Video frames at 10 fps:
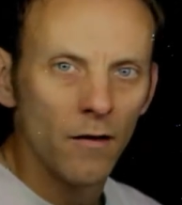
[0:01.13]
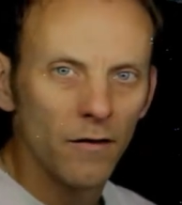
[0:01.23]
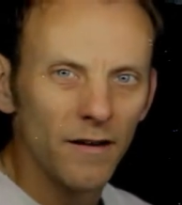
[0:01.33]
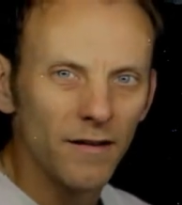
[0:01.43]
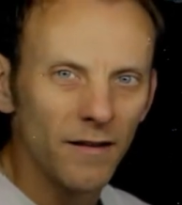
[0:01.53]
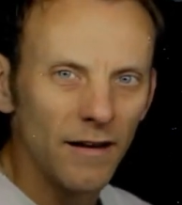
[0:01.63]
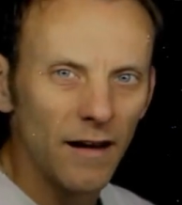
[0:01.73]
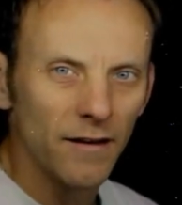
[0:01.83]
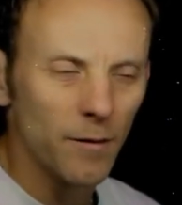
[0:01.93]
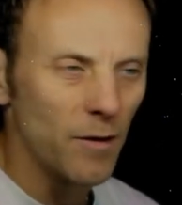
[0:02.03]
This
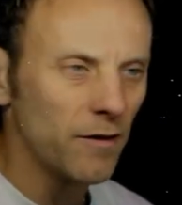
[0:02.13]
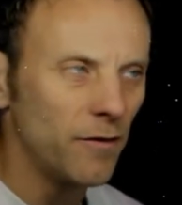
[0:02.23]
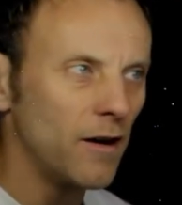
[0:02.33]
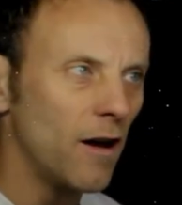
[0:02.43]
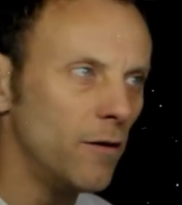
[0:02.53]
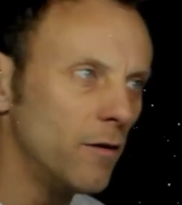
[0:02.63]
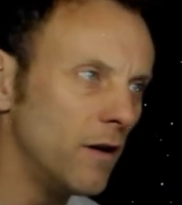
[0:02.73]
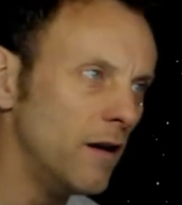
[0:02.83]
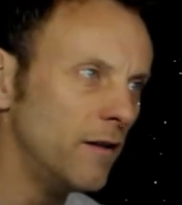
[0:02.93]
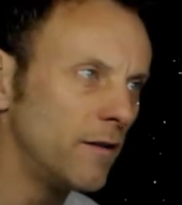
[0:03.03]
Yes2Maths video
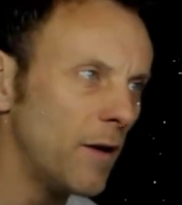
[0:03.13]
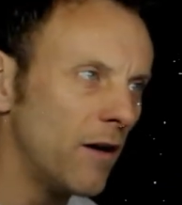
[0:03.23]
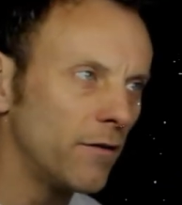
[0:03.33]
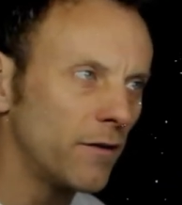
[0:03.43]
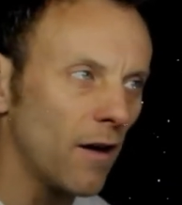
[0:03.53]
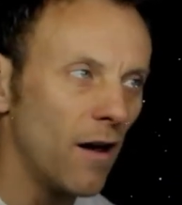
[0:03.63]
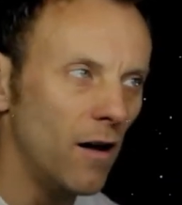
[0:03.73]
is about